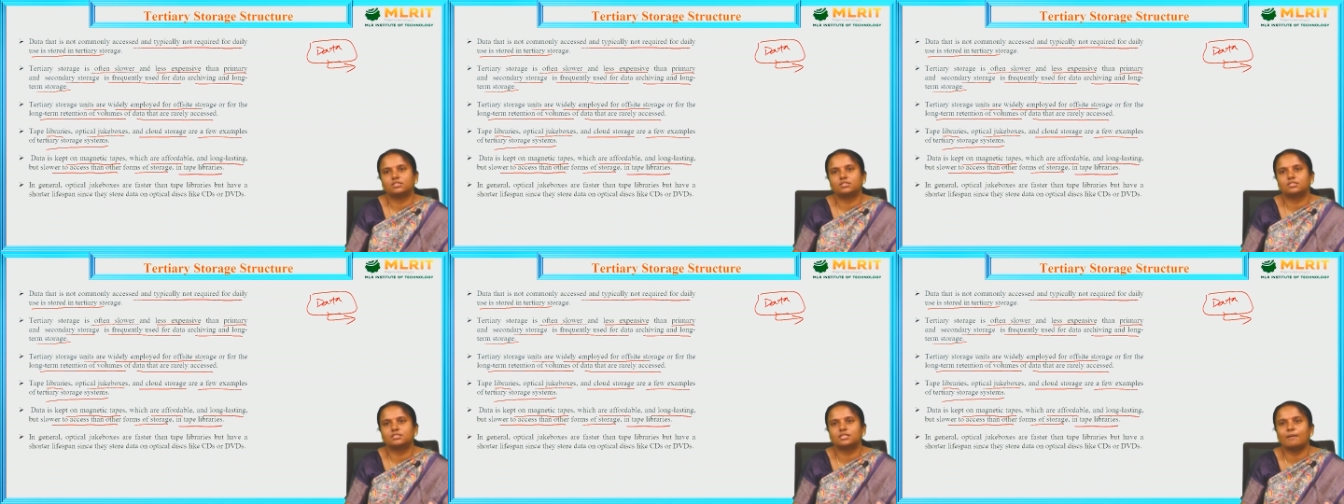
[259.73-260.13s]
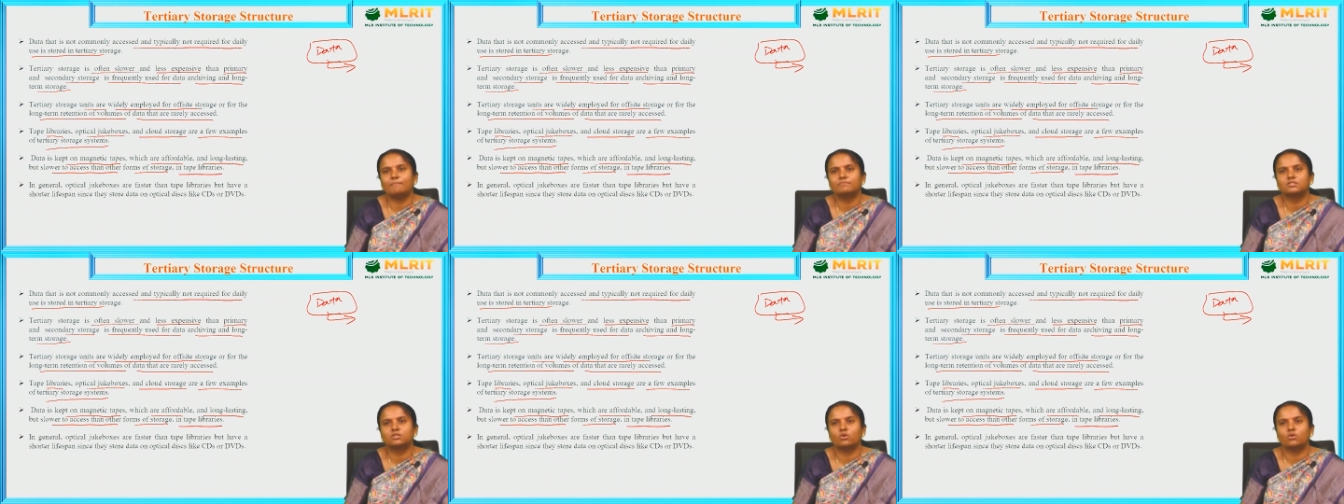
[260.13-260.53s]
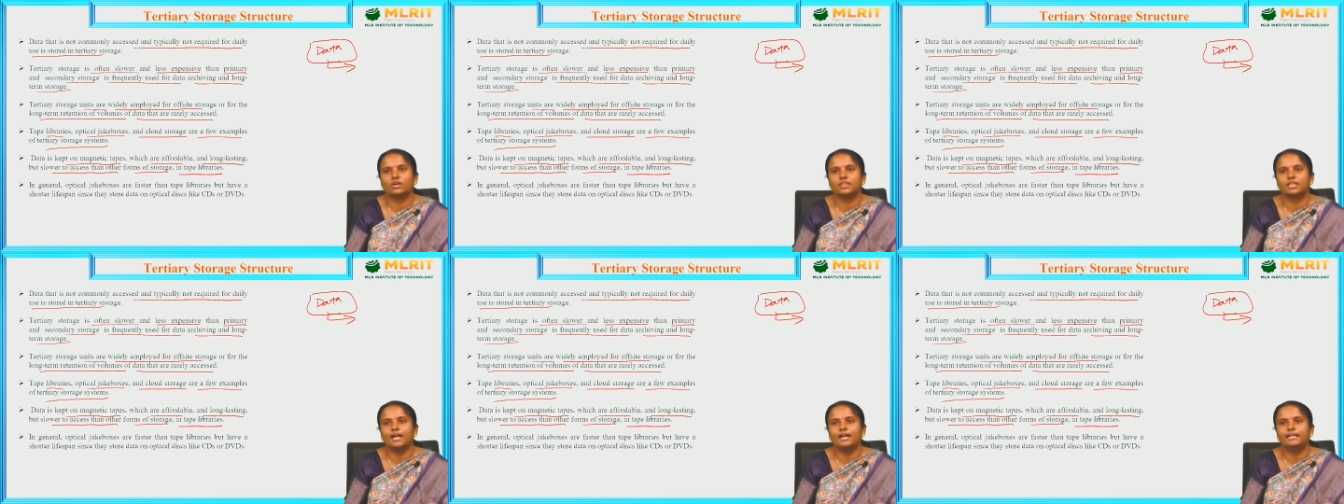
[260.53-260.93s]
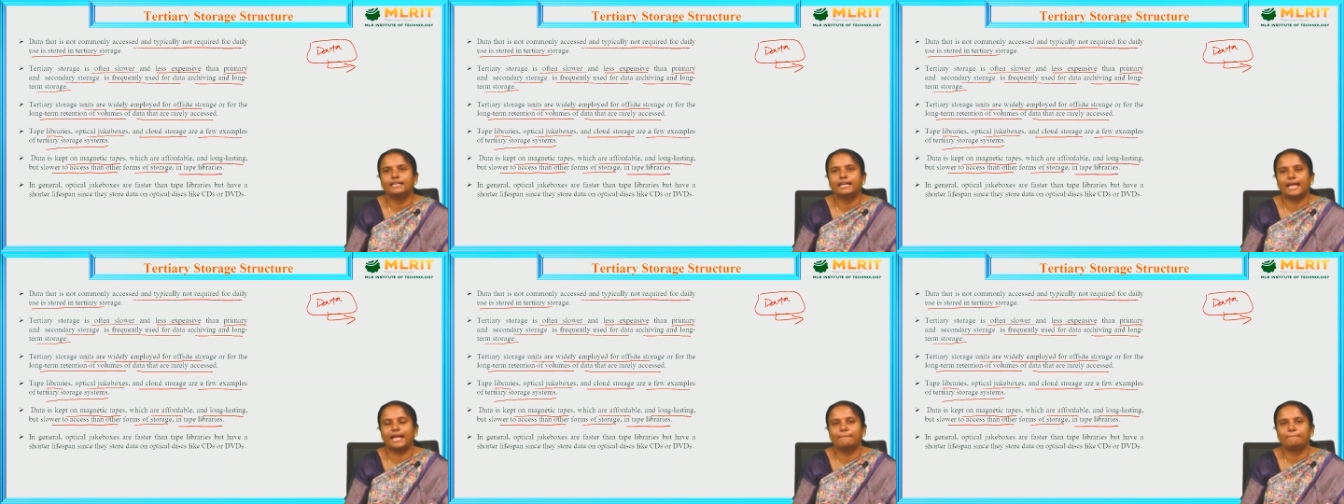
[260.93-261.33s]
some slow in the
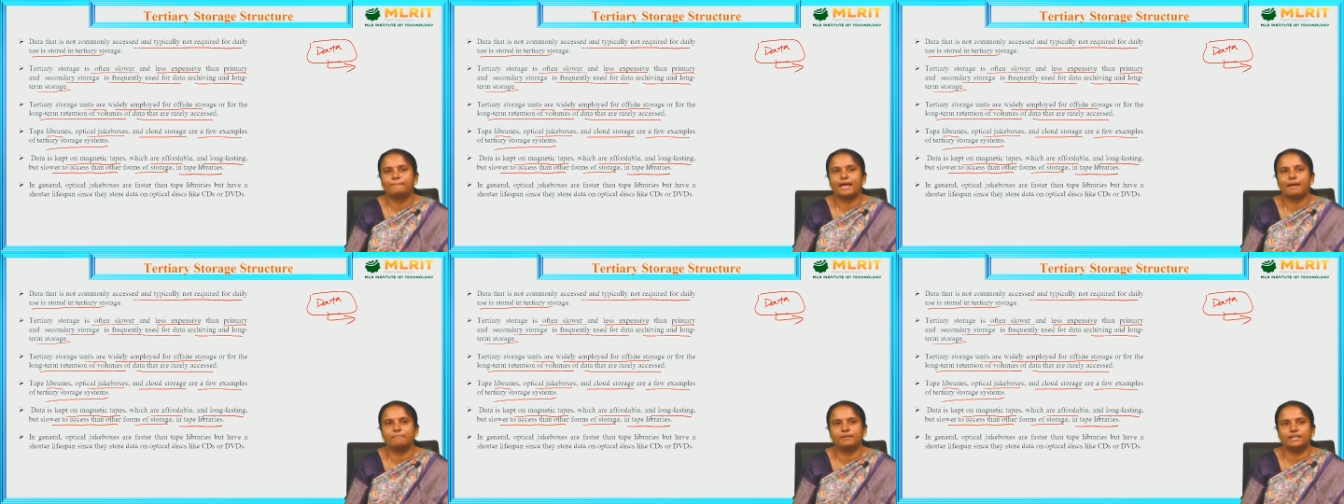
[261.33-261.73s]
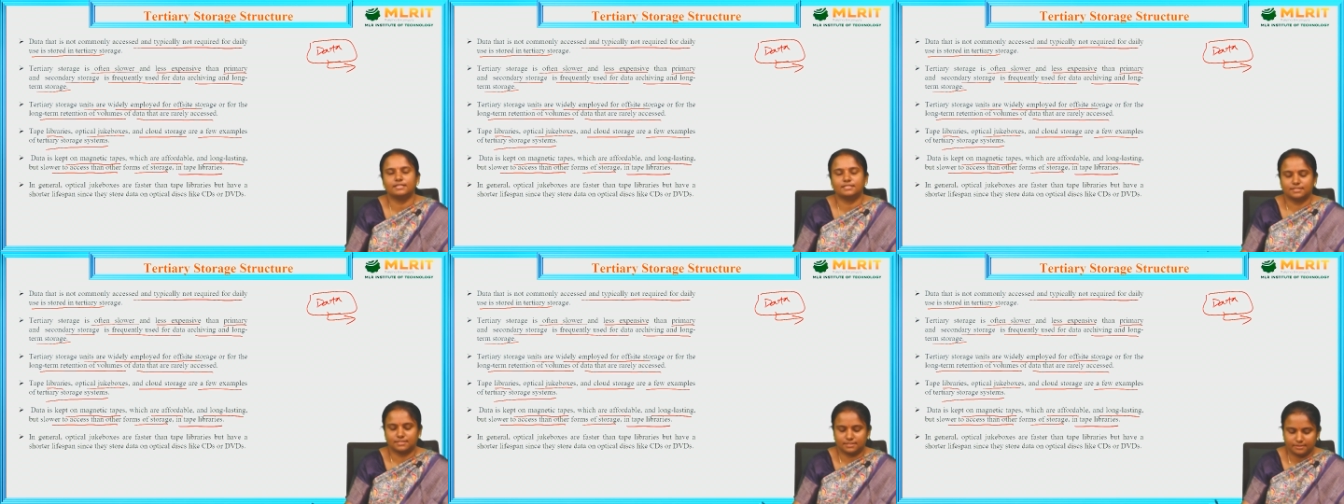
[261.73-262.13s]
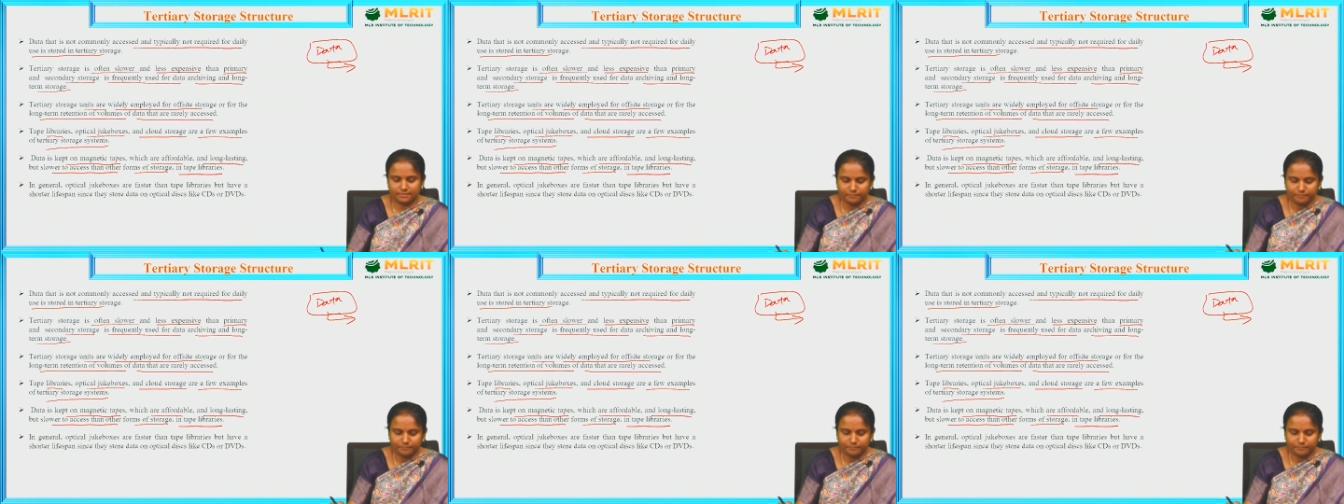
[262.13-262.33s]
tape libraries.